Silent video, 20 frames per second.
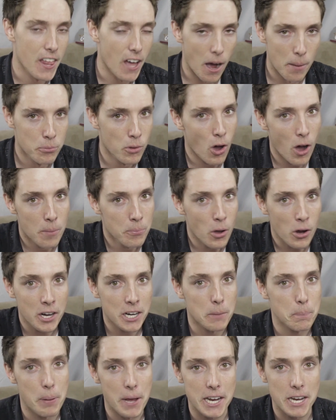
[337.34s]
I'm not
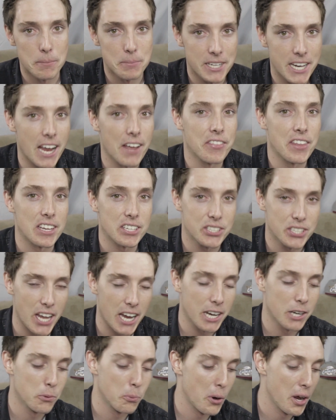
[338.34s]
going to pick them to get their
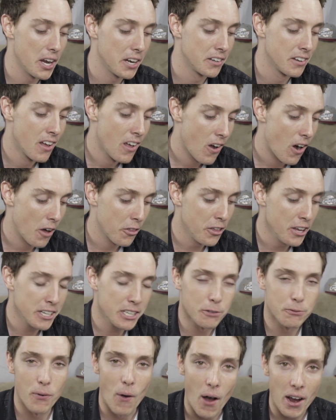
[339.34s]
second win. I think
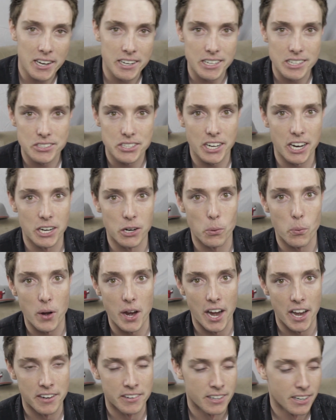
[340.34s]
the Vikings are going to
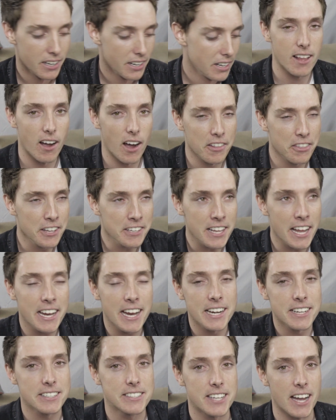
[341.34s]
win. I think they
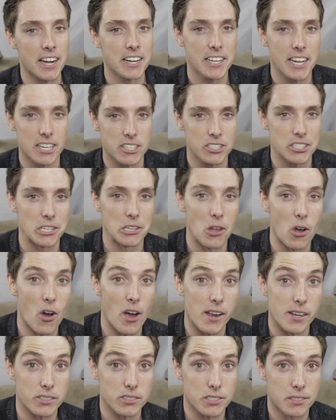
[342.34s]
get it done against the
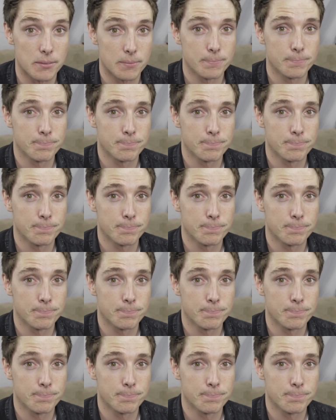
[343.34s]
Lions.